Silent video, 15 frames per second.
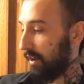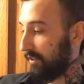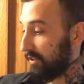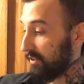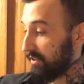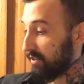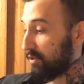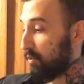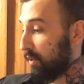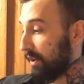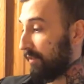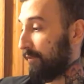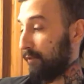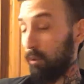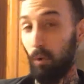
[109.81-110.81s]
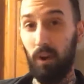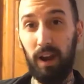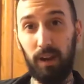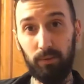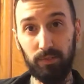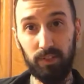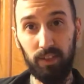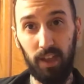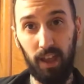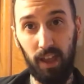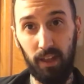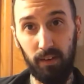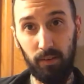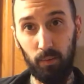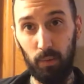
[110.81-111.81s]
This is a 24-ounce
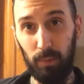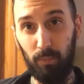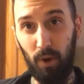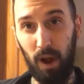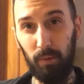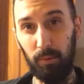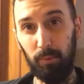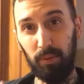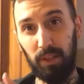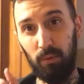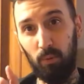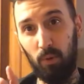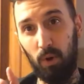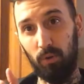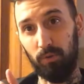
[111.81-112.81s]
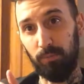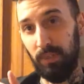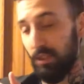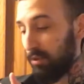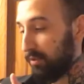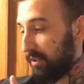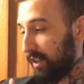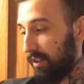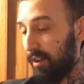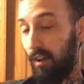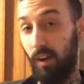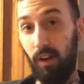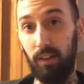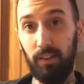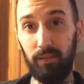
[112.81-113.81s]
can. We probably won't be using
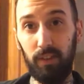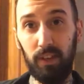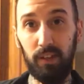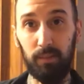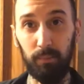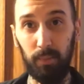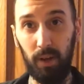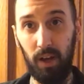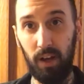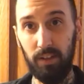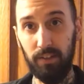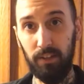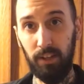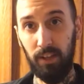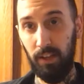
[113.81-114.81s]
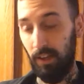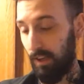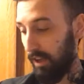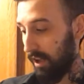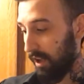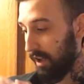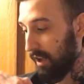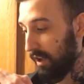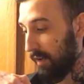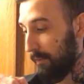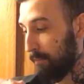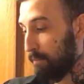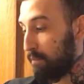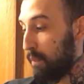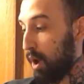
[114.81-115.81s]
all of it, but
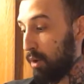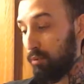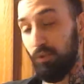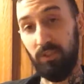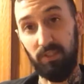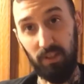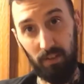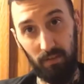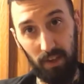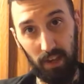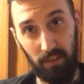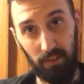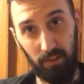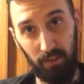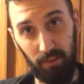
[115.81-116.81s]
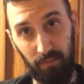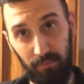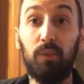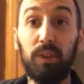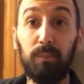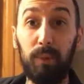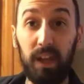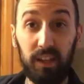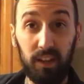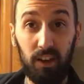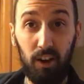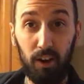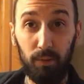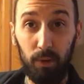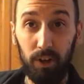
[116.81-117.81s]
most of it. The only baking
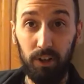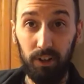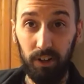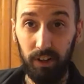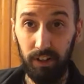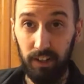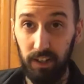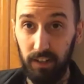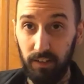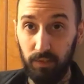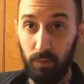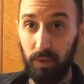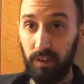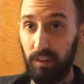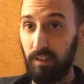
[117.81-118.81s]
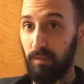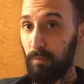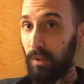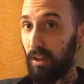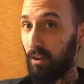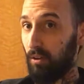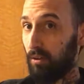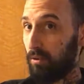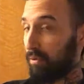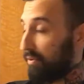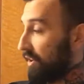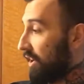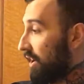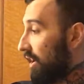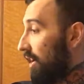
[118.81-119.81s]
hardware you're gonna need is one of these big
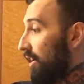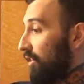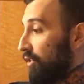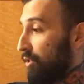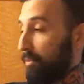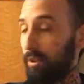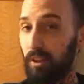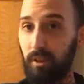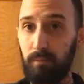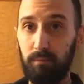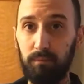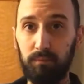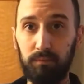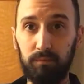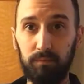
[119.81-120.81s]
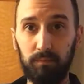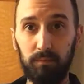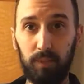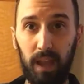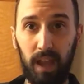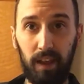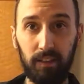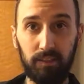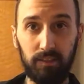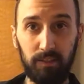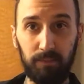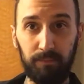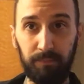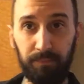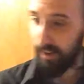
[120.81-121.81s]
old aluminum
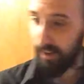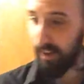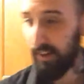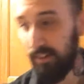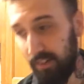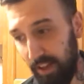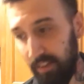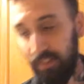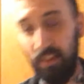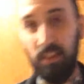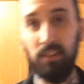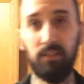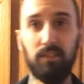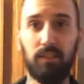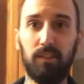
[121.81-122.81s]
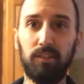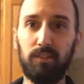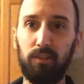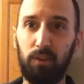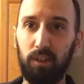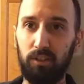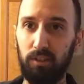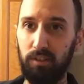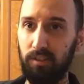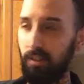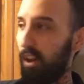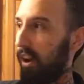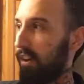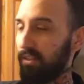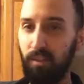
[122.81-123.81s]
pans. kind of like these because you can just
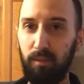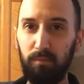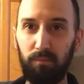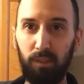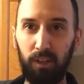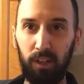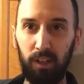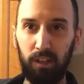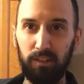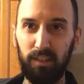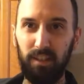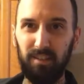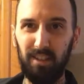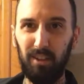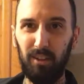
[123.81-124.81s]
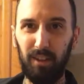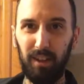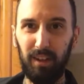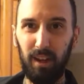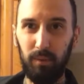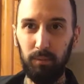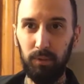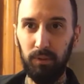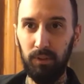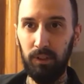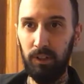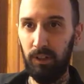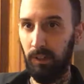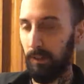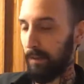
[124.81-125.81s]
toss them. It's easy cleanup.
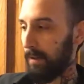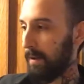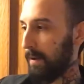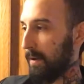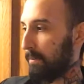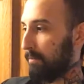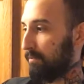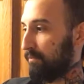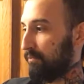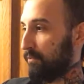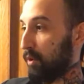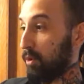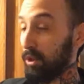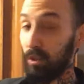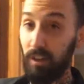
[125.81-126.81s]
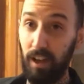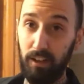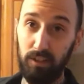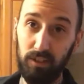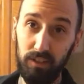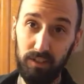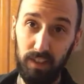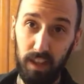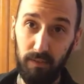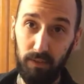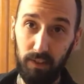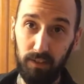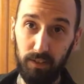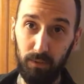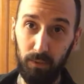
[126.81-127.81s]
Or you can actually save
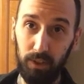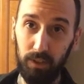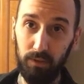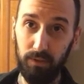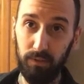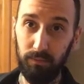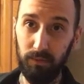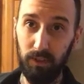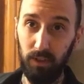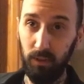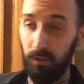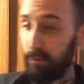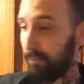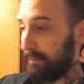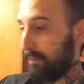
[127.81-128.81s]
these and reuse them too.